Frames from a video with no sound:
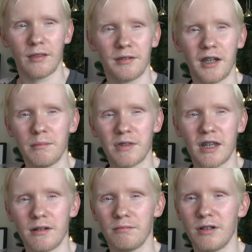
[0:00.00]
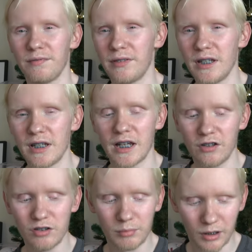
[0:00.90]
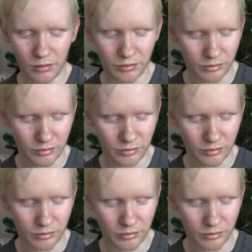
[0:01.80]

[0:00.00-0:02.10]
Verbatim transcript: Same thing with the NG models